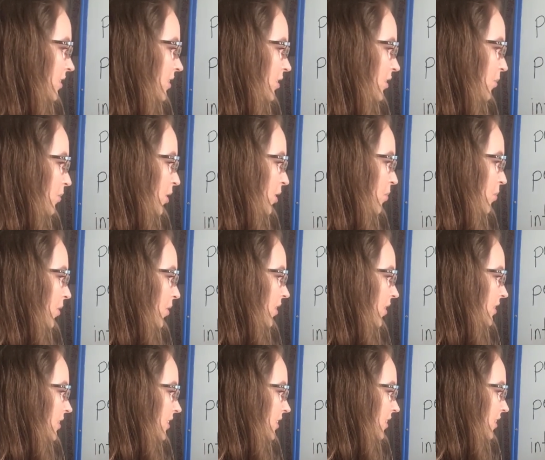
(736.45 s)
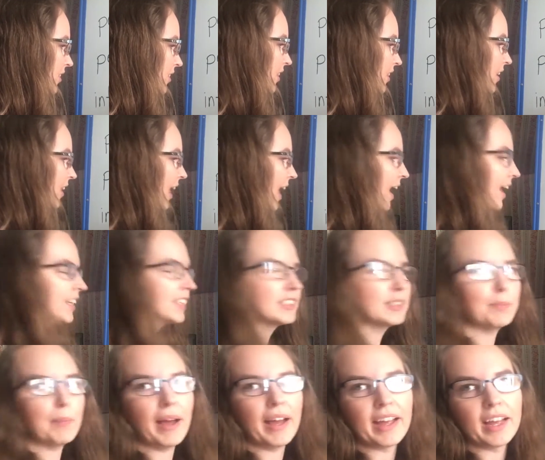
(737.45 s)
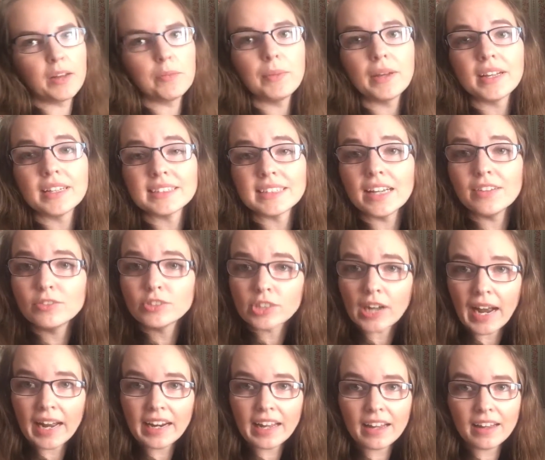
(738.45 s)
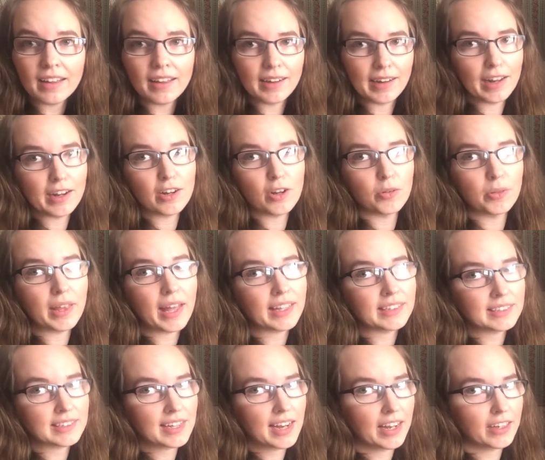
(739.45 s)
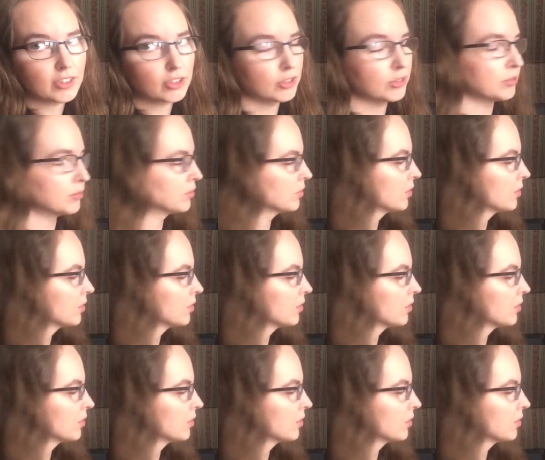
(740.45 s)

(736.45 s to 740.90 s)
So I'm going to put just a little X by it because I've tried it and I know that's not true.